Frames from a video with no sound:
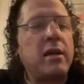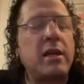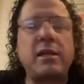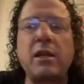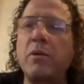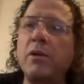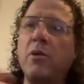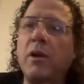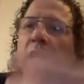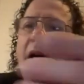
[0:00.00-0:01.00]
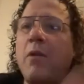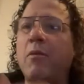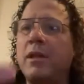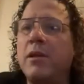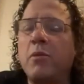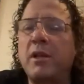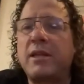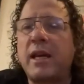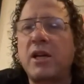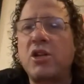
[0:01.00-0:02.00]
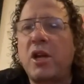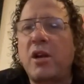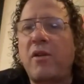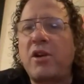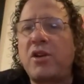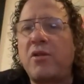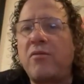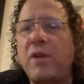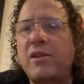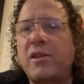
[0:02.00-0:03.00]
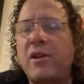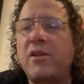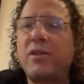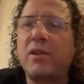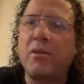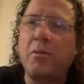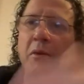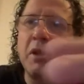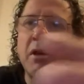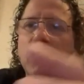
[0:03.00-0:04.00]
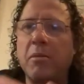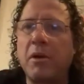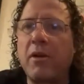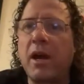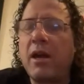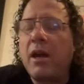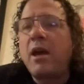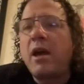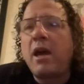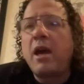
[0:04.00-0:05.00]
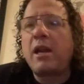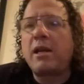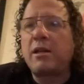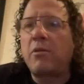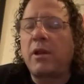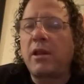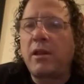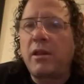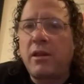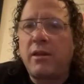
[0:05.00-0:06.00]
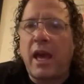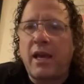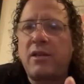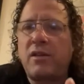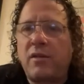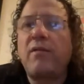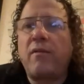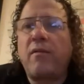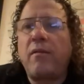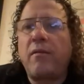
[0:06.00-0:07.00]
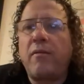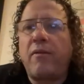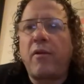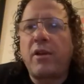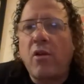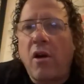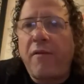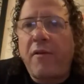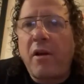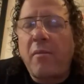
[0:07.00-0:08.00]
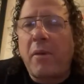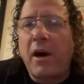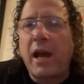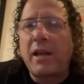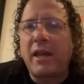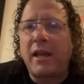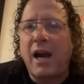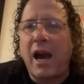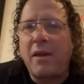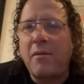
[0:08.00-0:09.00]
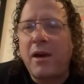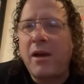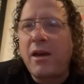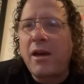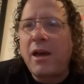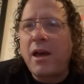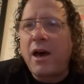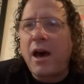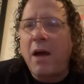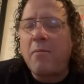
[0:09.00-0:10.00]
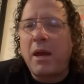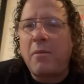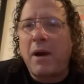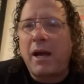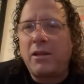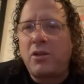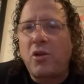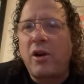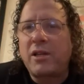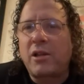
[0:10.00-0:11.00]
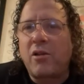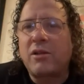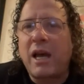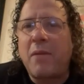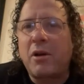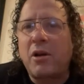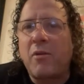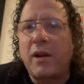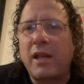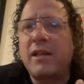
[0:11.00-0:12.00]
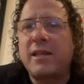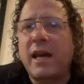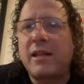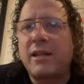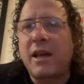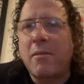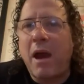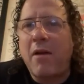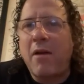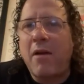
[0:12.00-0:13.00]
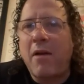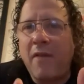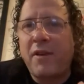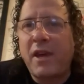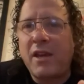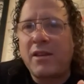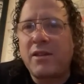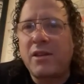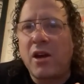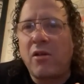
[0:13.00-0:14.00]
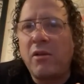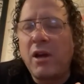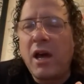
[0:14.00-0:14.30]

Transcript: They said, we're doing a lot with second-generation wrestlers. We think you'd be great. And I said, well, thanks for the offer, but I think I made my choice a long time ago when I decided to get married and have kids, you know.